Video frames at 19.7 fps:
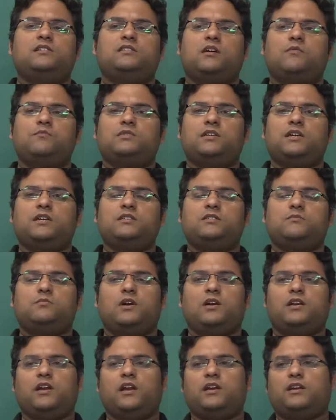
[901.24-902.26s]
some sense,
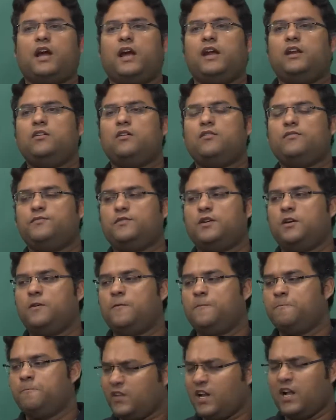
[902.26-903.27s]
but it kind of
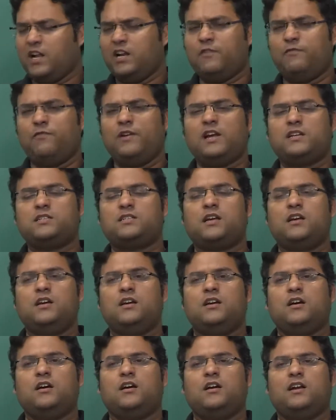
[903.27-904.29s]
reflects
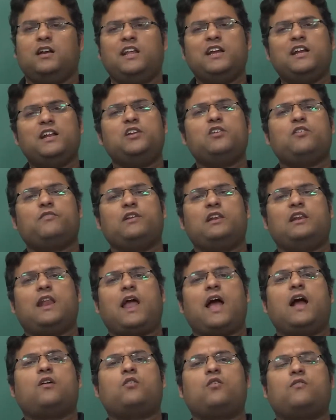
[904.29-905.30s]
a degree of a
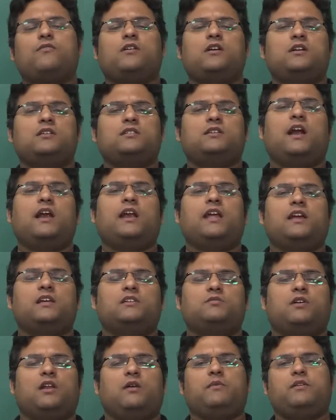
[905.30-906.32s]
lack of understanding
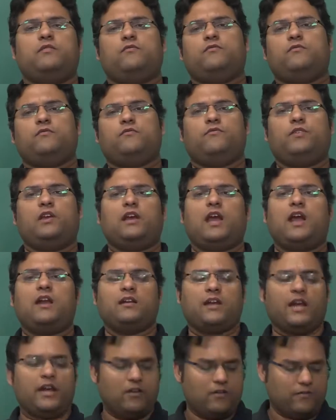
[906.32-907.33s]
as well. I mean, we
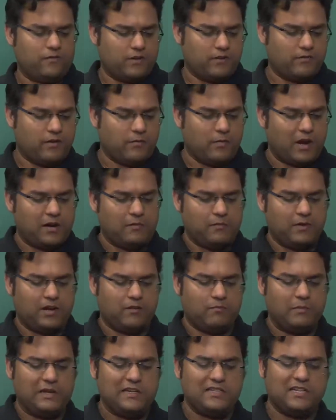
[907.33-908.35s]
can kind of we might be
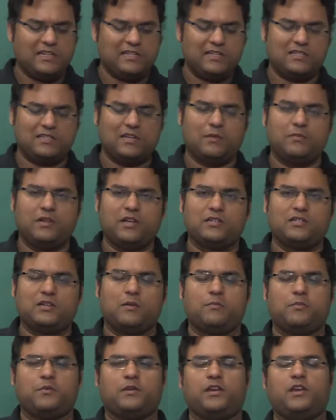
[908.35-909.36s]
mixing this some things
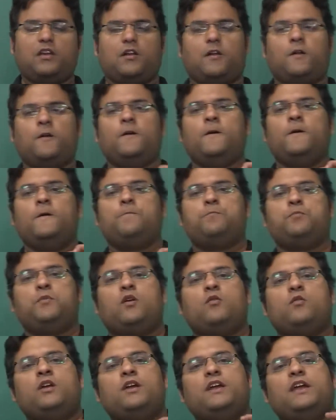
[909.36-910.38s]
up here.
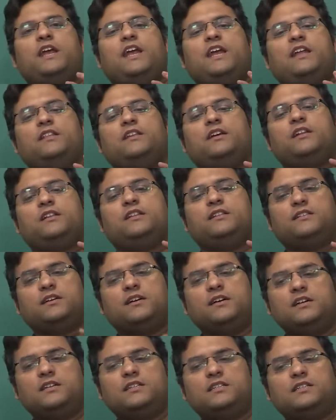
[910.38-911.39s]
Now in the third